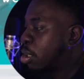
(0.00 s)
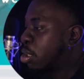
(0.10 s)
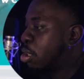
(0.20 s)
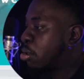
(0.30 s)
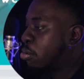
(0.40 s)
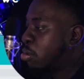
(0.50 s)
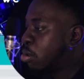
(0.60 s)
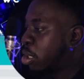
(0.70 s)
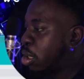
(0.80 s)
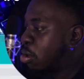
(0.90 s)
So you
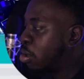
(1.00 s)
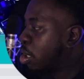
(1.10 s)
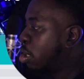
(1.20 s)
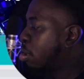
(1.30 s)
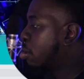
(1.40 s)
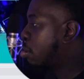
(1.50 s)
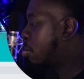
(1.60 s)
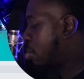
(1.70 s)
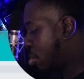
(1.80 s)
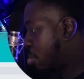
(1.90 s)
click on it.
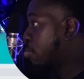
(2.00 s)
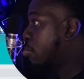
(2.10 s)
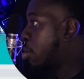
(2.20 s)
Oh no,